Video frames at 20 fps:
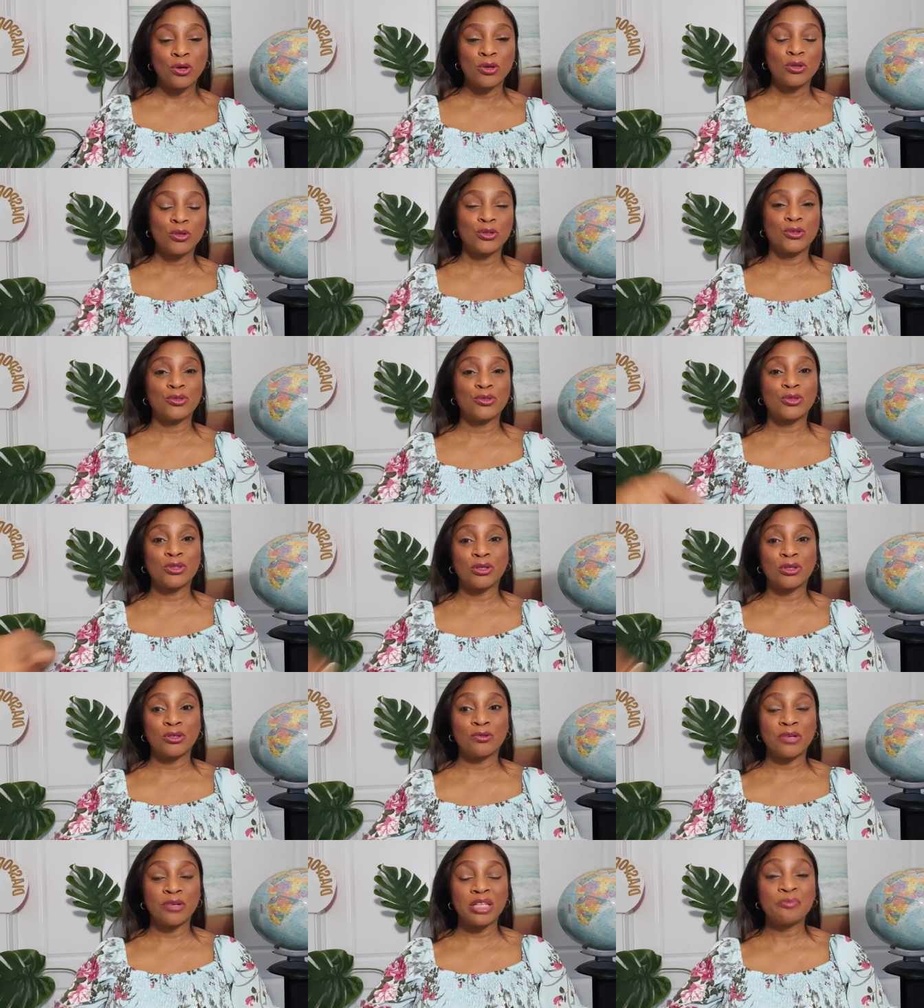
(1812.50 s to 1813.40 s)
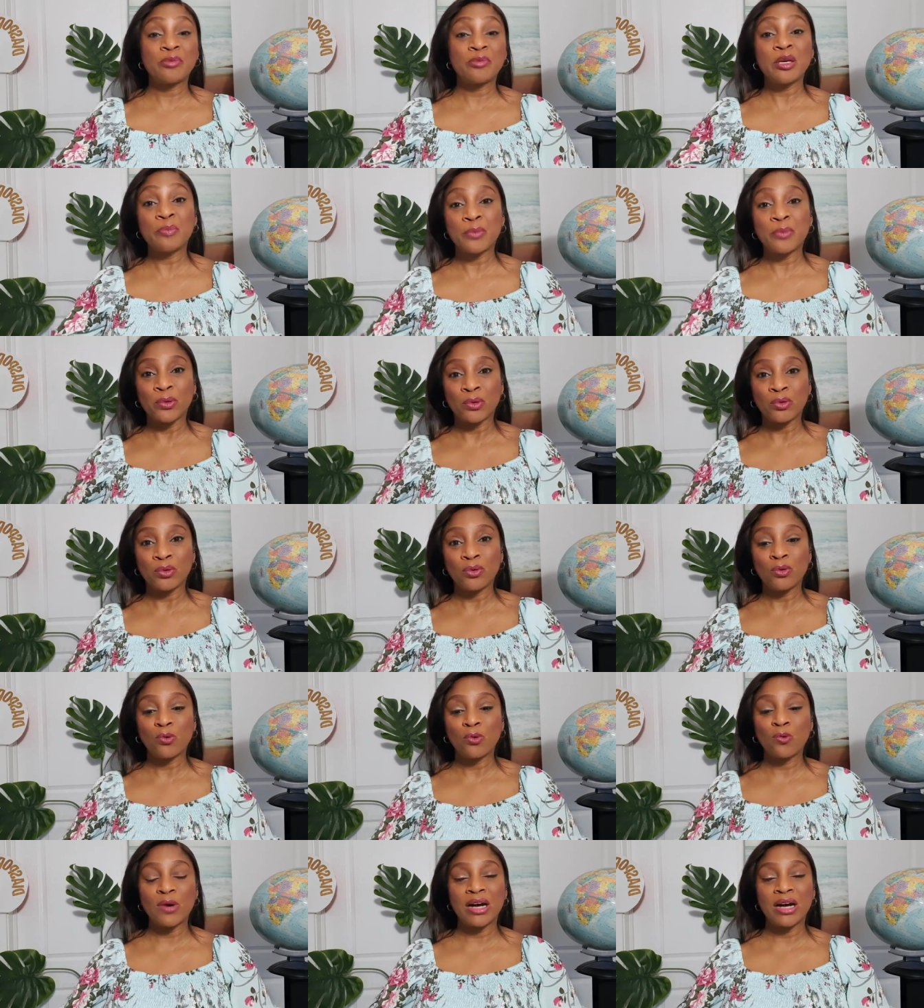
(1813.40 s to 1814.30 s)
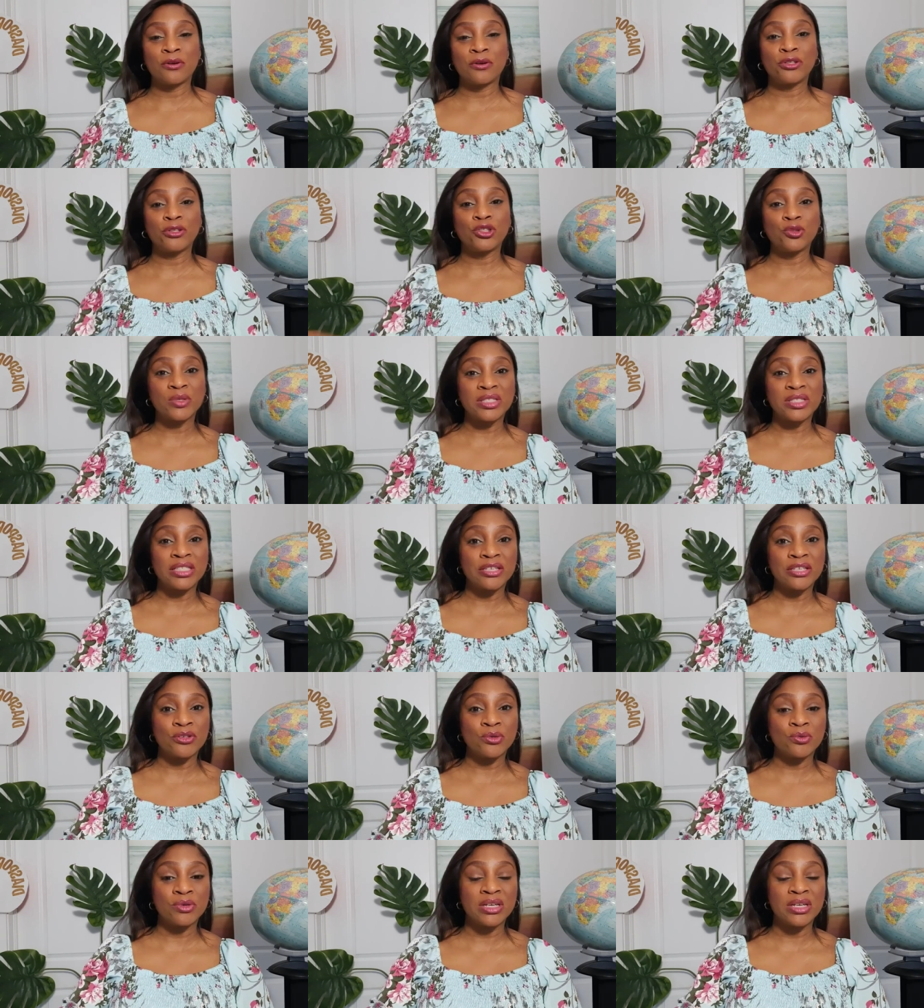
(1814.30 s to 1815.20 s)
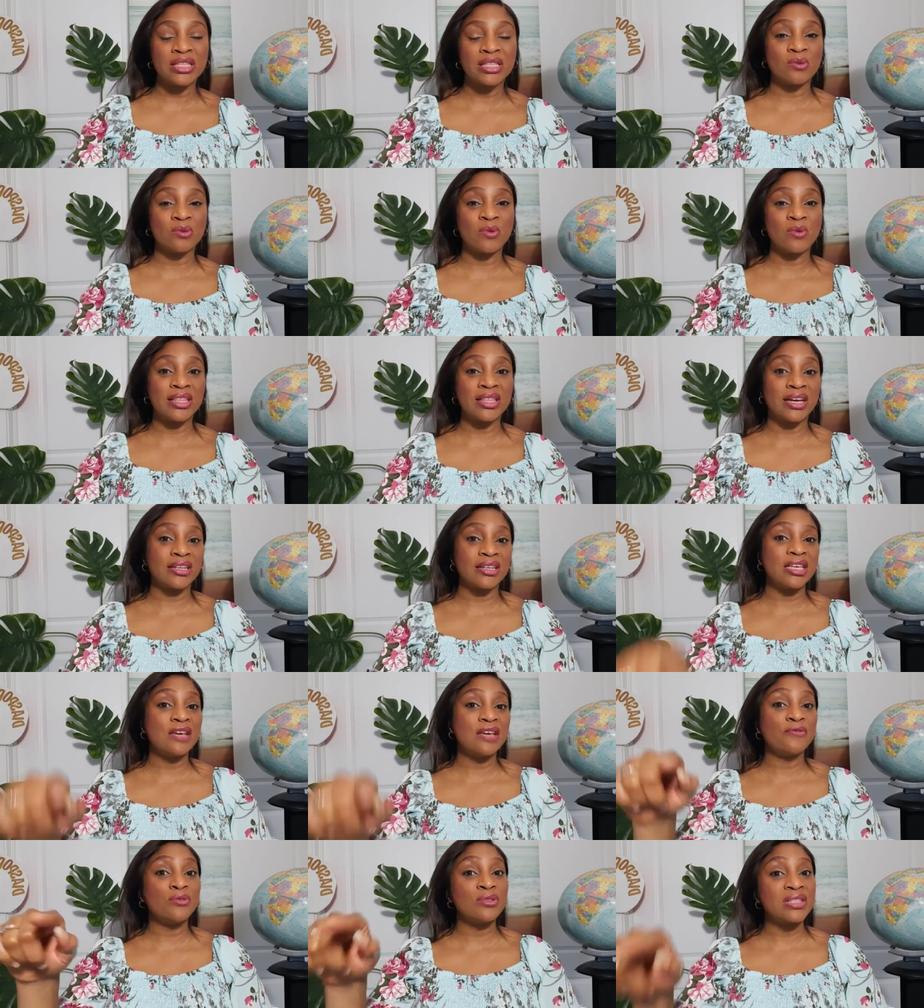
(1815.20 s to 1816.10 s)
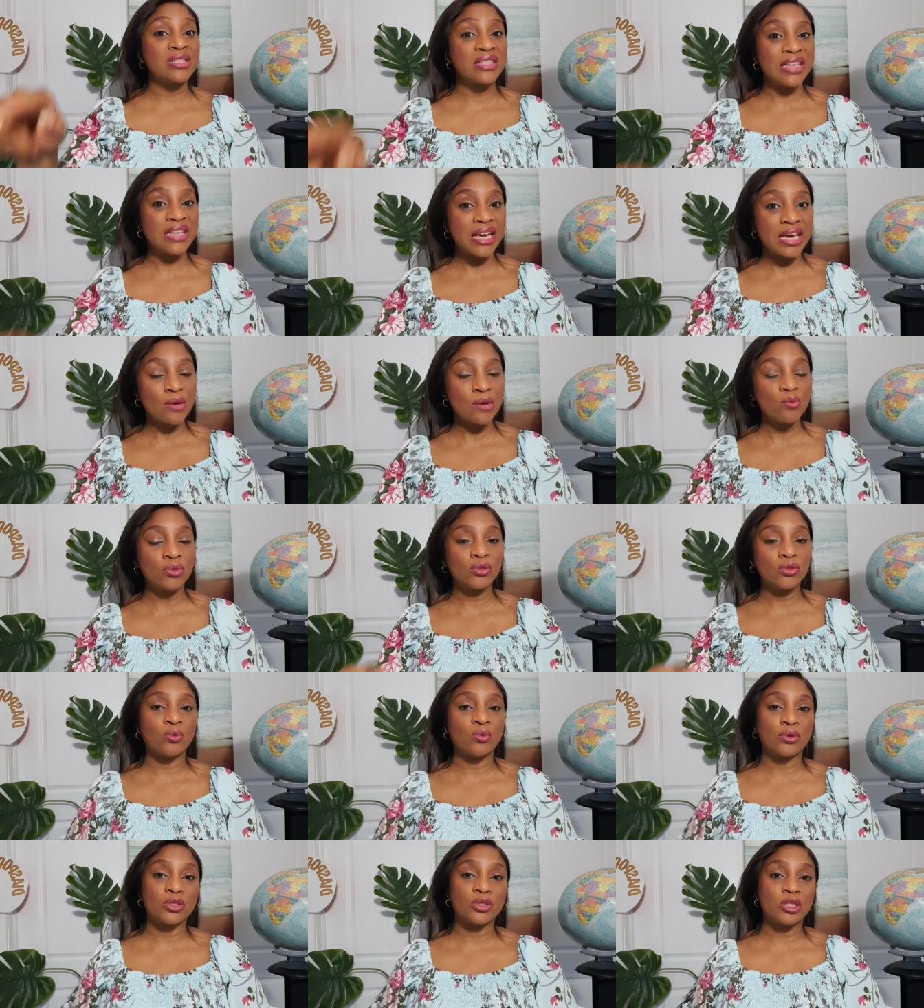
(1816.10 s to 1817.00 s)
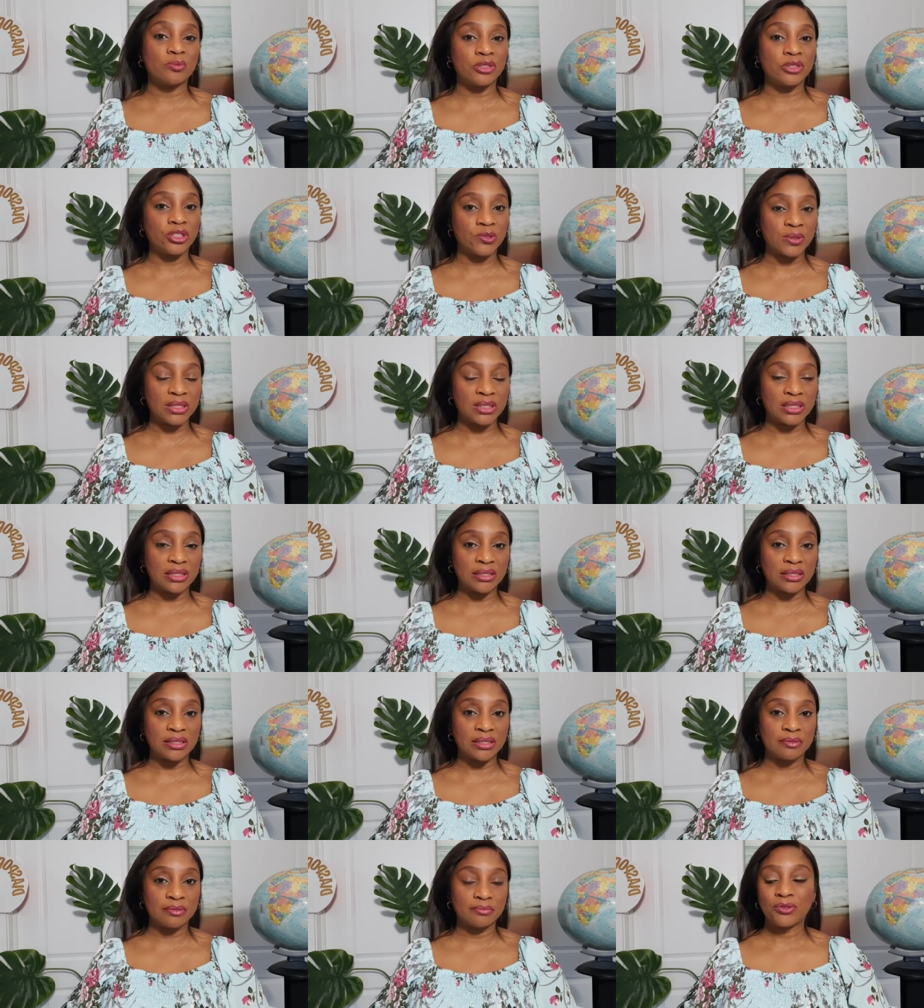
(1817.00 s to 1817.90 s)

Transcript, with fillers: should tolerate people who are not treating you in the way that even they wouldn't want to be treated.